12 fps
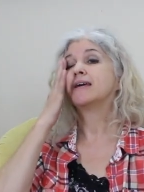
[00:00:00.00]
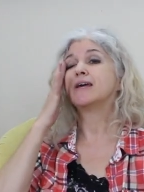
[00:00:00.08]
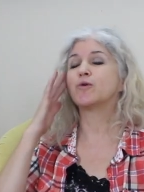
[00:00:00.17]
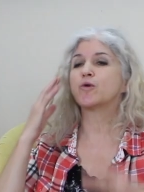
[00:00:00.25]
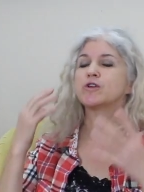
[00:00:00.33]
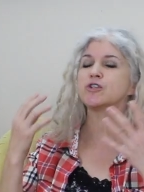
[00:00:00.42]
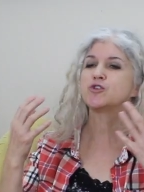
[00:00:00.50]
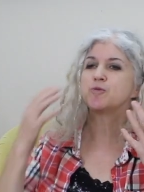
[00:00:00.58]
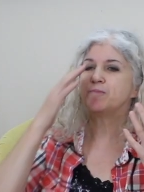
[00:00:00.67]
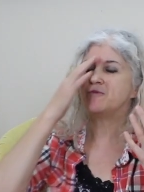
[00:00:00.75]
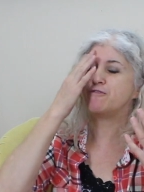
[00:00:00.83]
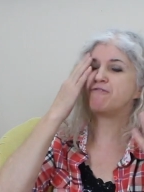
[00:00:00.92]
In order
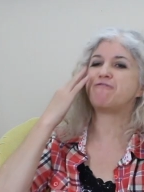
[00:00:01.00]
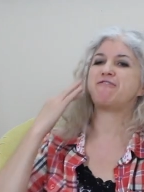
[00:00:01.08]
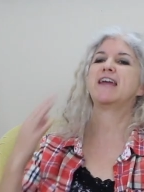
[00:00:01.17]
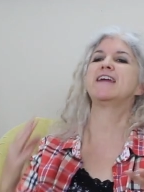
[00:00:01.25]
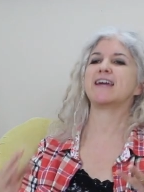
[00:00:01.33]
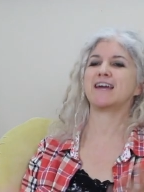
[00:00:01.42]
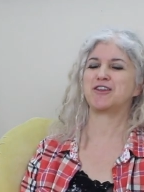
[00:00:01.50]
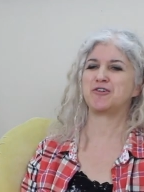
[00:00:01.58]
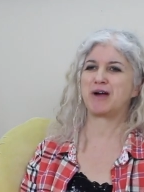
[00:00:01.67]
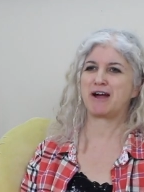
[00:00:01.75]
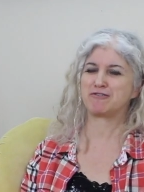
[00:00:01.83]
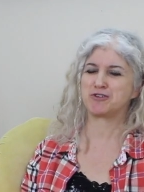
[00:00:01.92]
to fake it, you
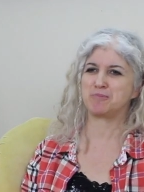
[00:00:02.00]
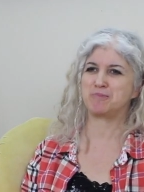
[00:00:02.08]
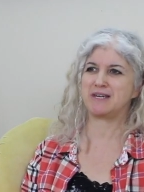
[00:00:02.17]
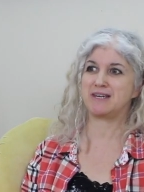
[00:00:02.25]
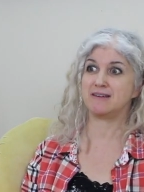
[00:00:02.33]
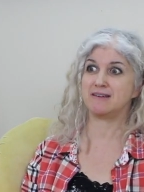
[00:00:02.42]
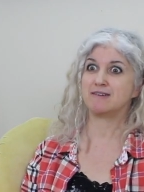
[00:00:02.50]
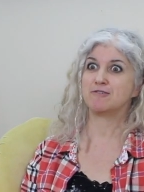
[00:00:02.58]
have to be